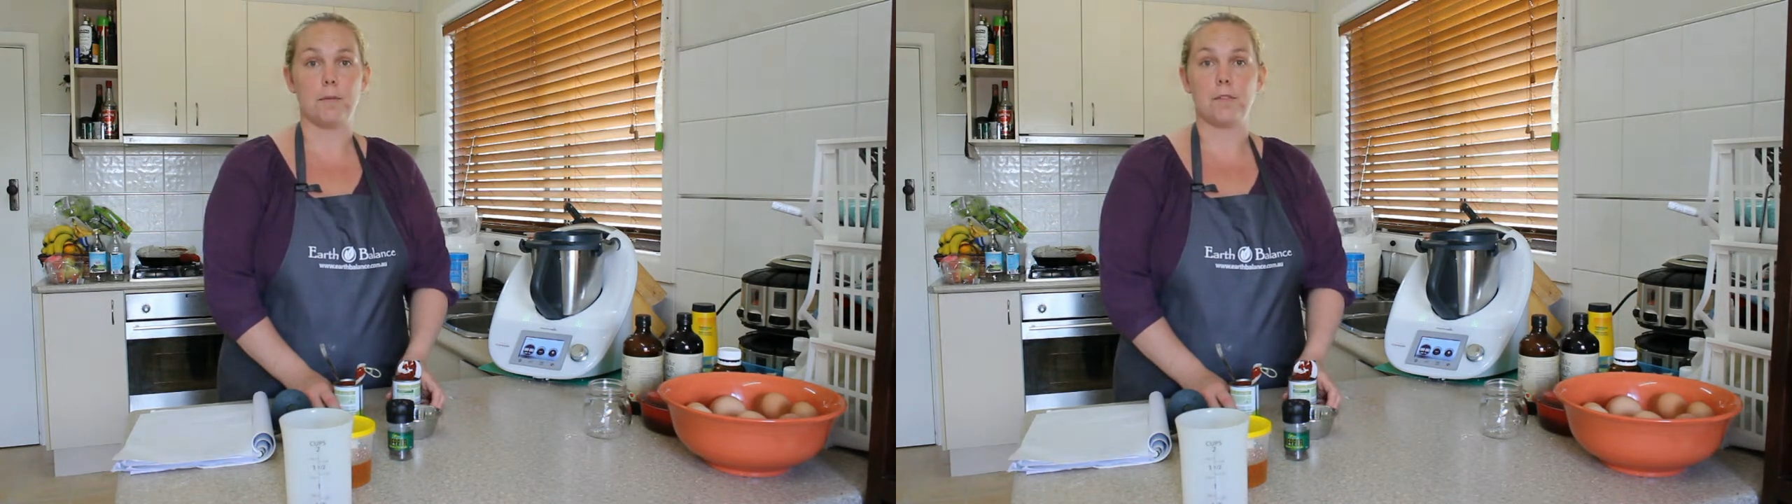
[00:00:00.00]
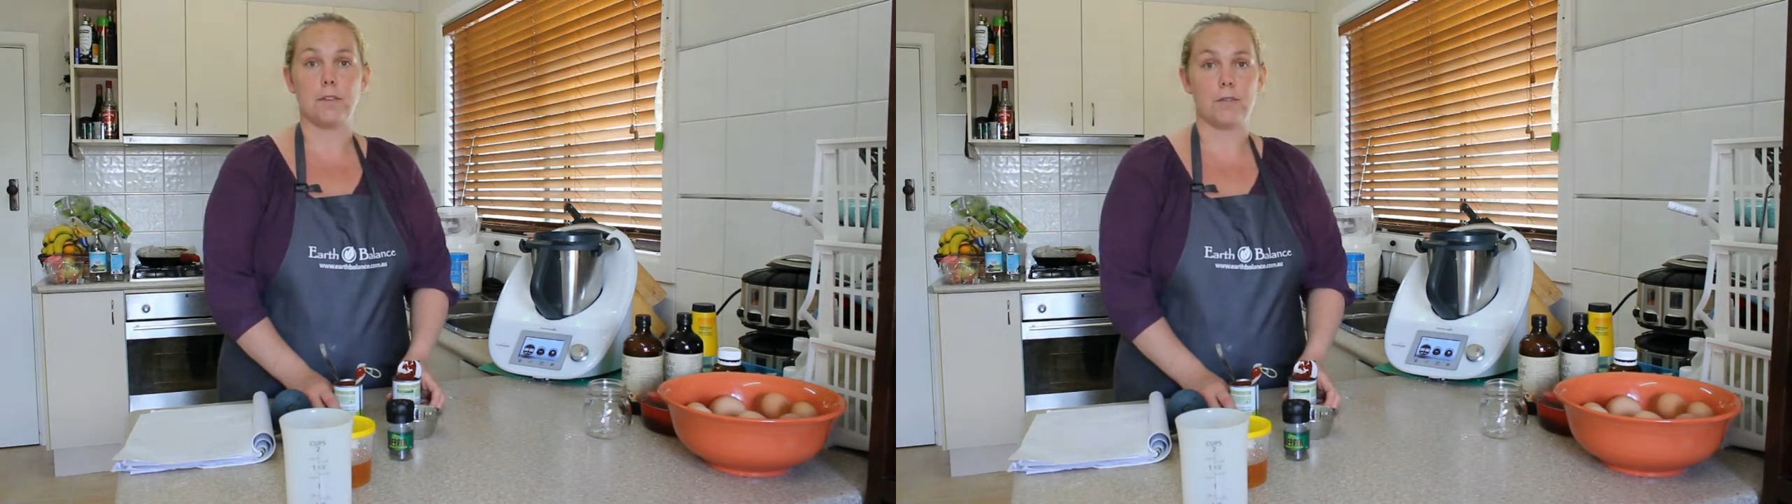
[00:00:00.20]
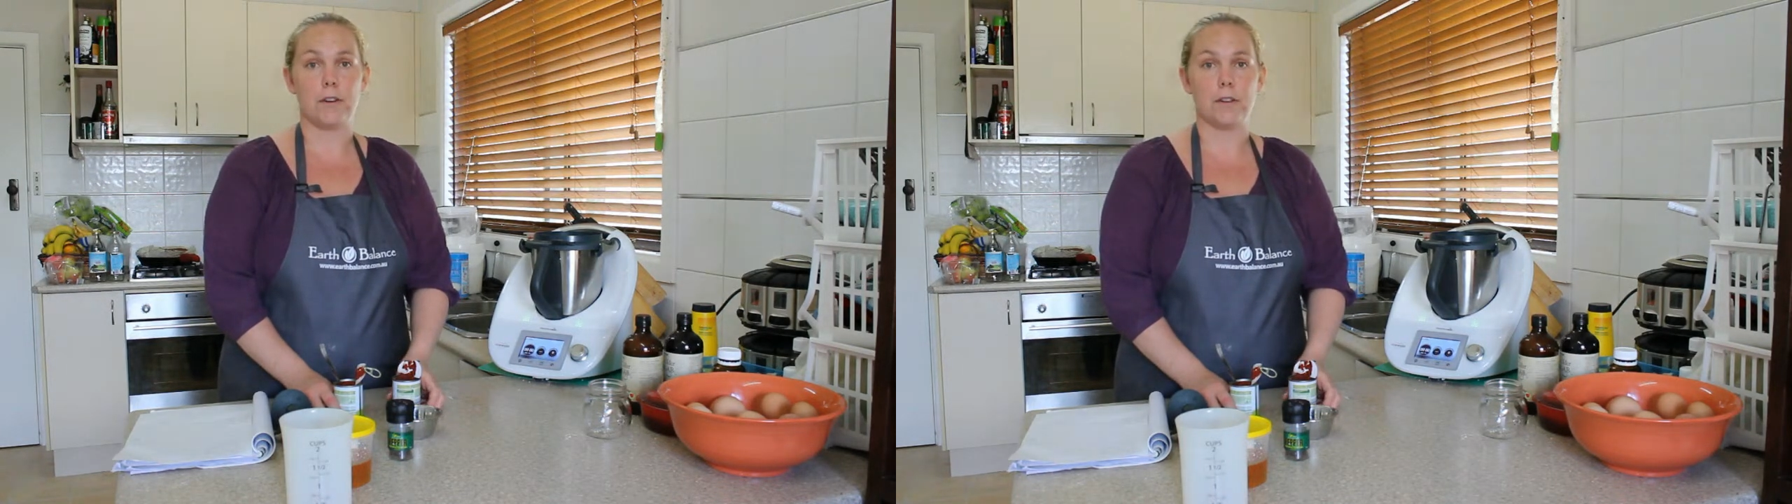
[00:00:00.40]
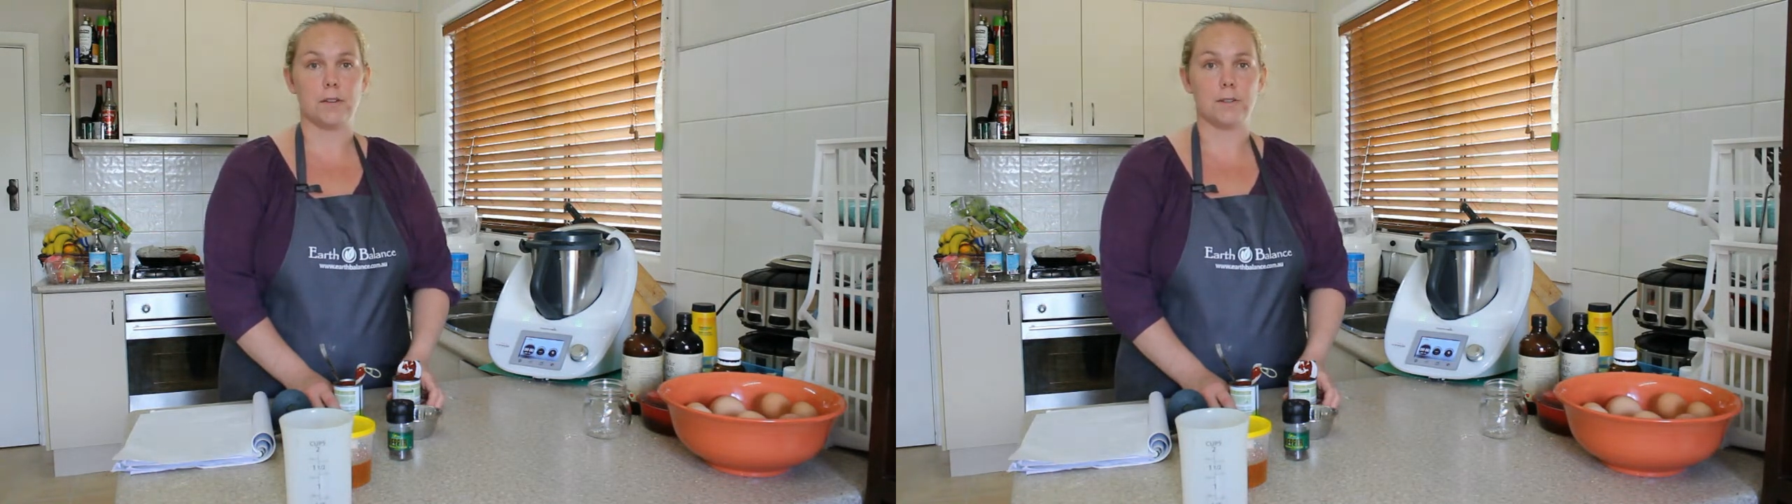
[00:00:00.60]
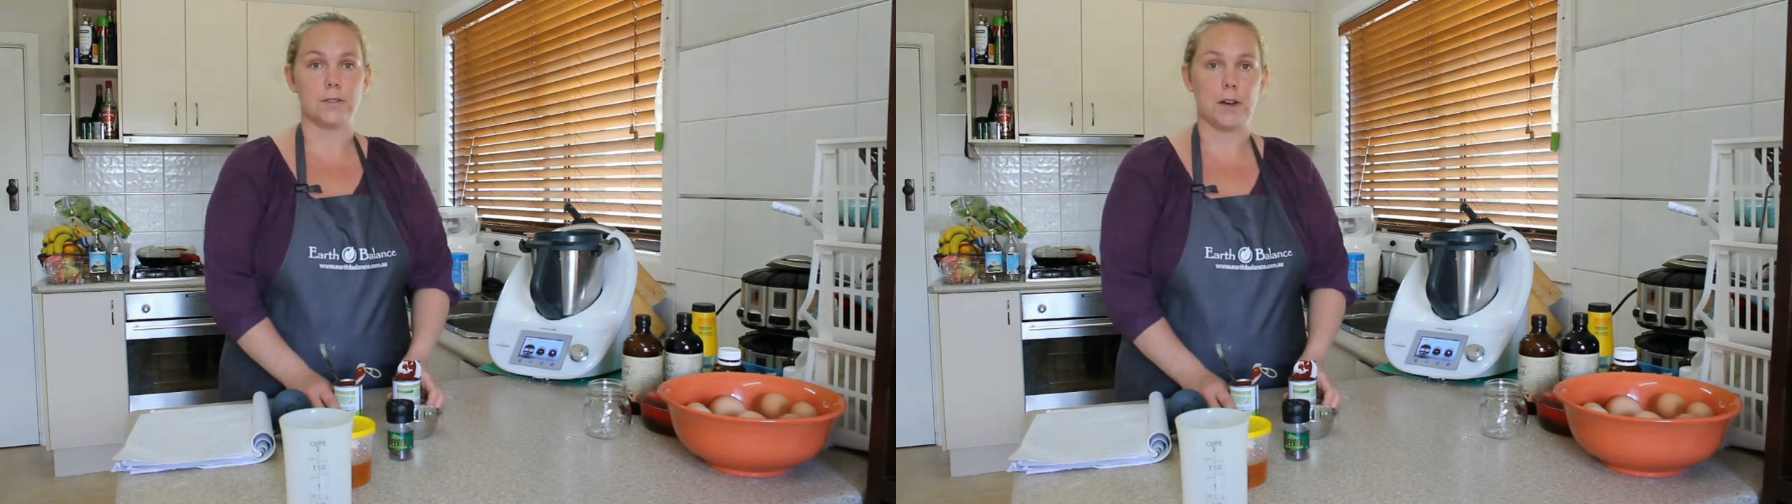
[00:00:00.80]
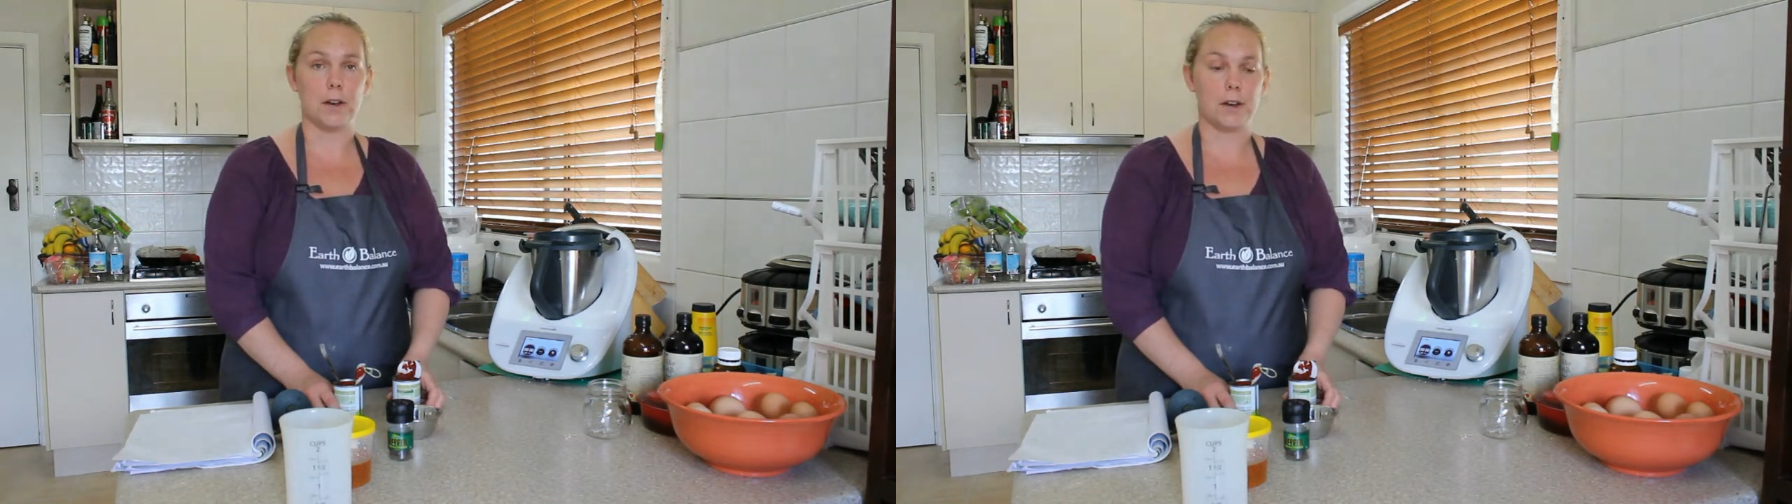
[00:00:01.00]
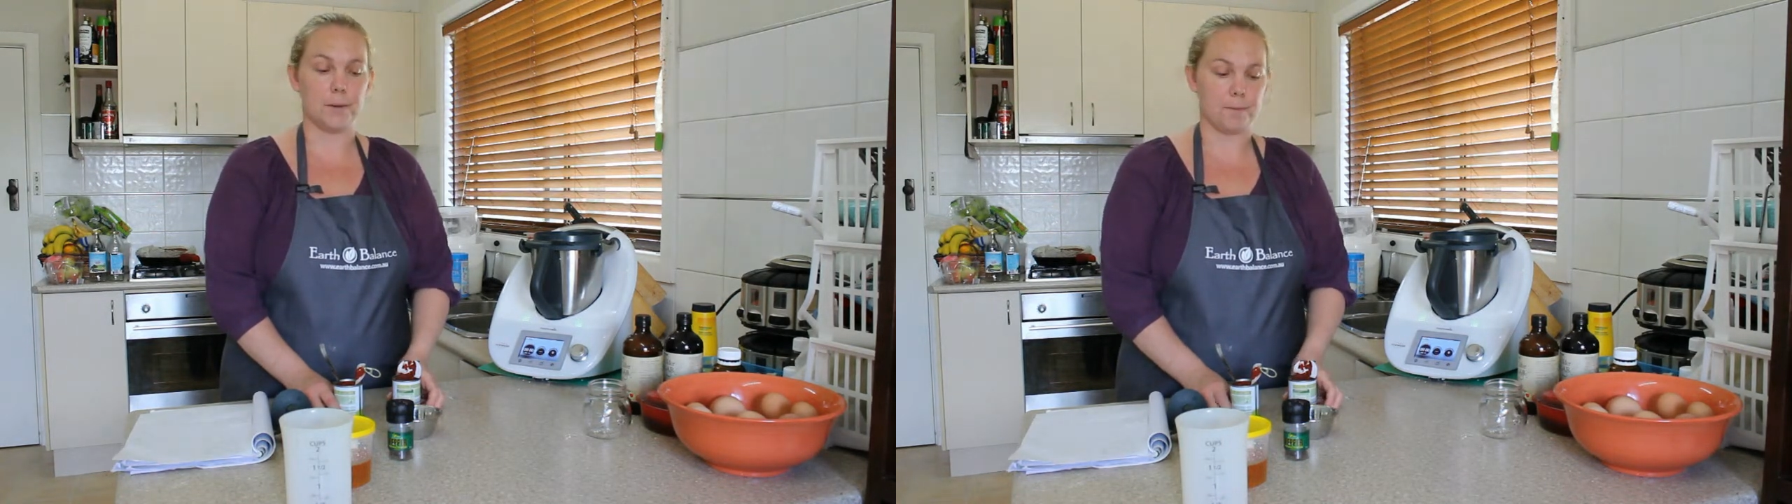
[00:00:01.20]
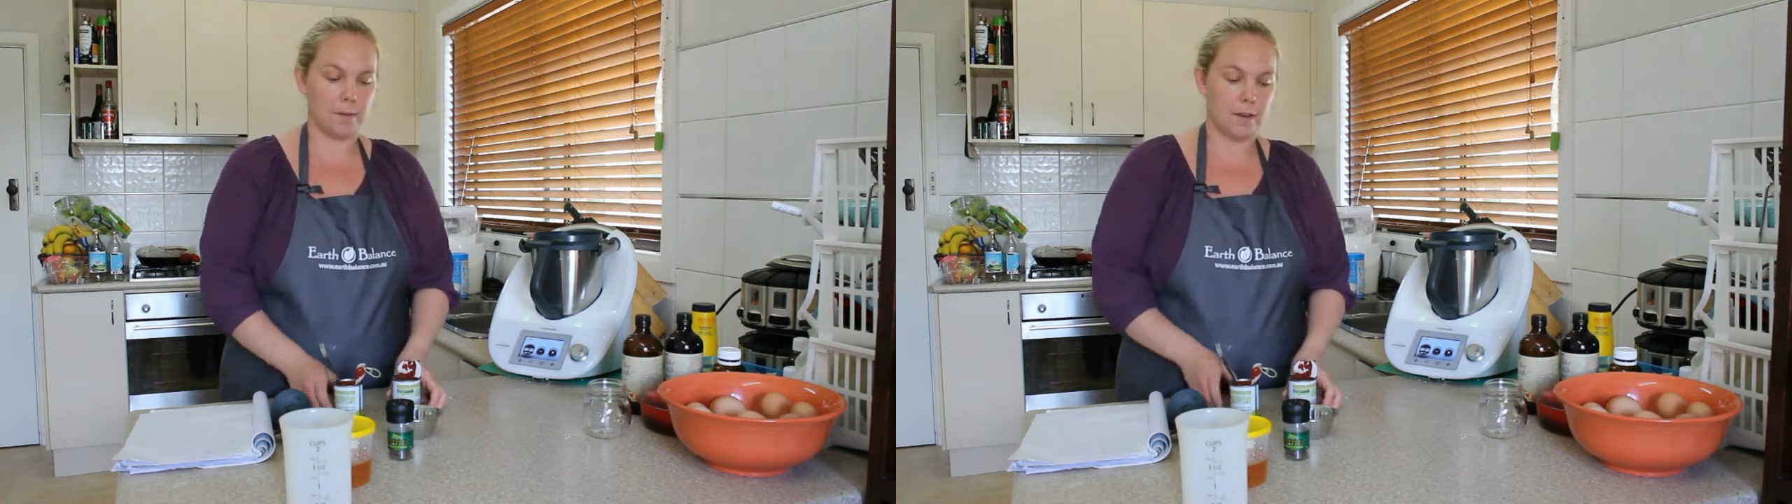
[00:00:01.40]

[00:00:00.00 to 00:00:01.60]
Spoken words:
for a very long time.